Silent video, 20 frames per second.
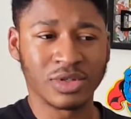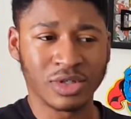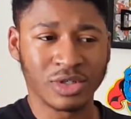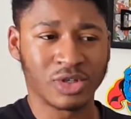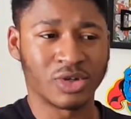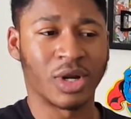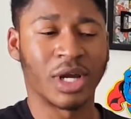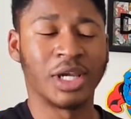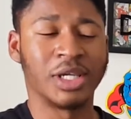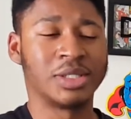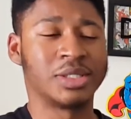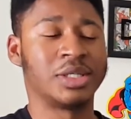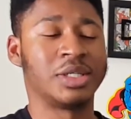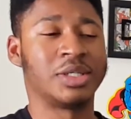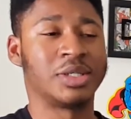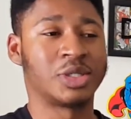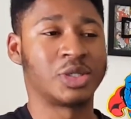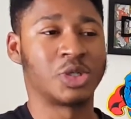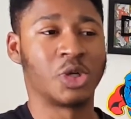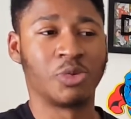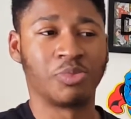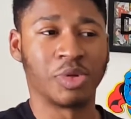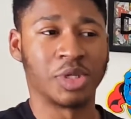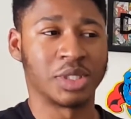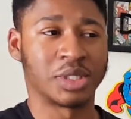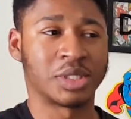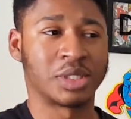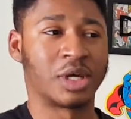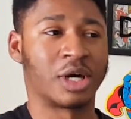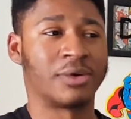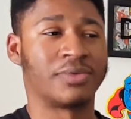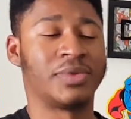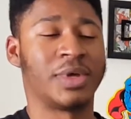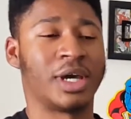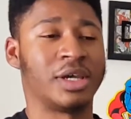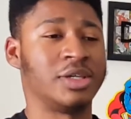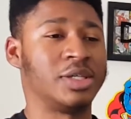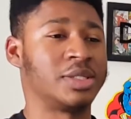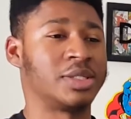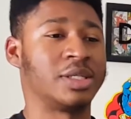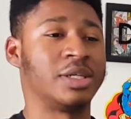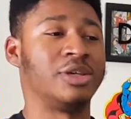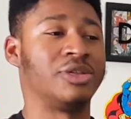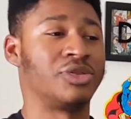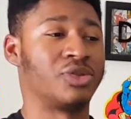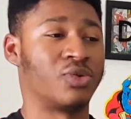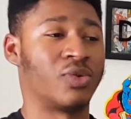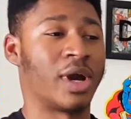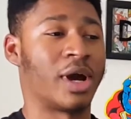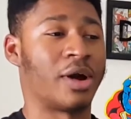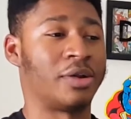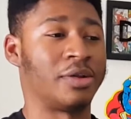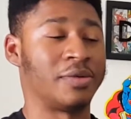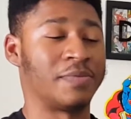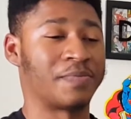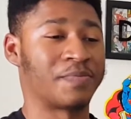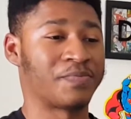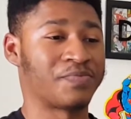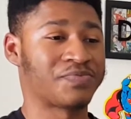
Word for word: crazy stupid stuff that you see throughout it.